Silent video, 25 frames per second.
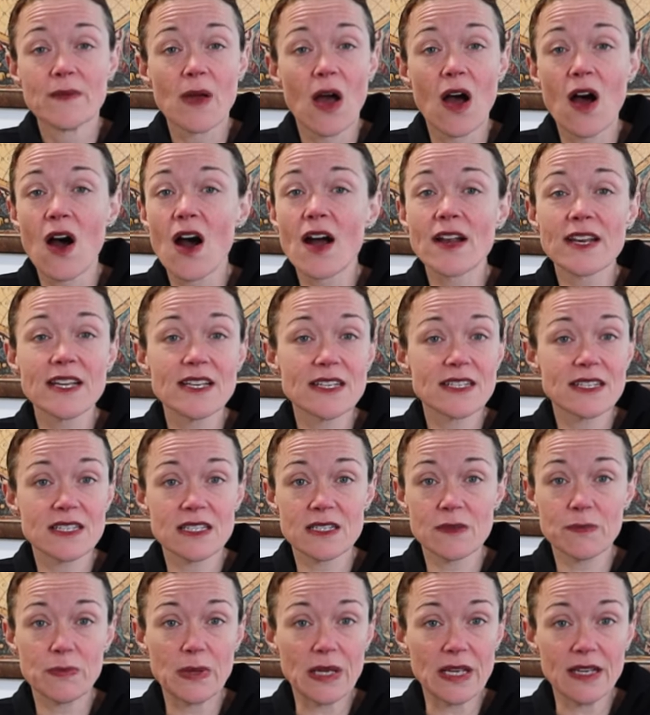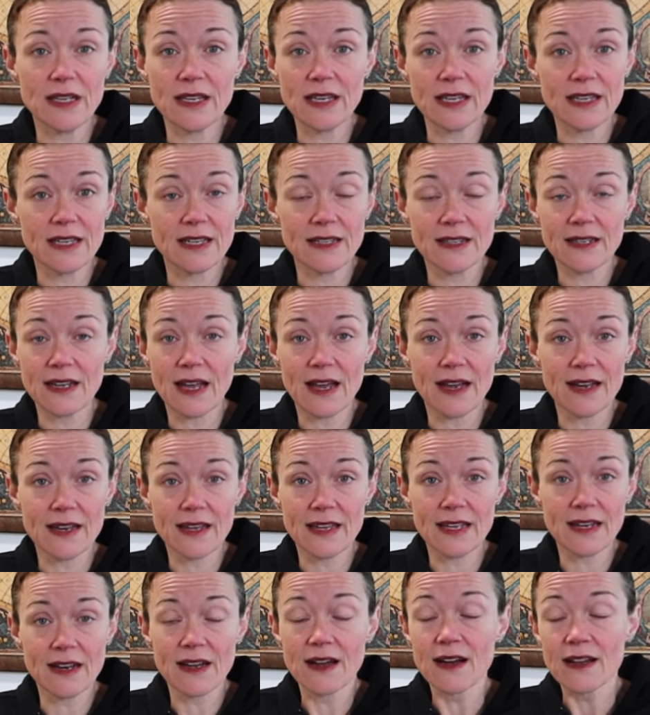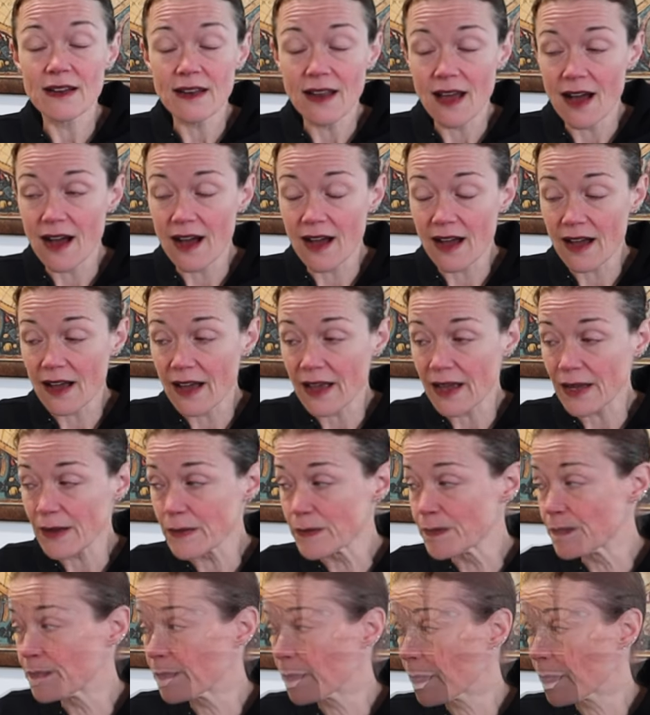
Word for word: honest opinion. I cannot lie.